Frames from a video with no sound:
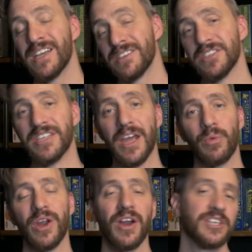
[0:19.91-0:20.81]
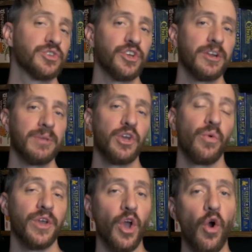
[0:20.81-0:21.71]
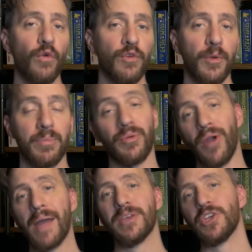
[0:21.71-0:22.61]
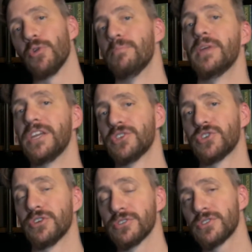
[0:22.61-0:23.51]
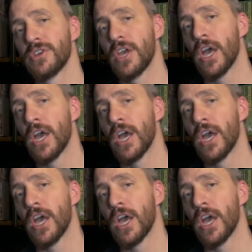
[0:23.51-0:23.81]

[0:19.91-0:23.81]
Today we are actually going to be going over priming your miniatures.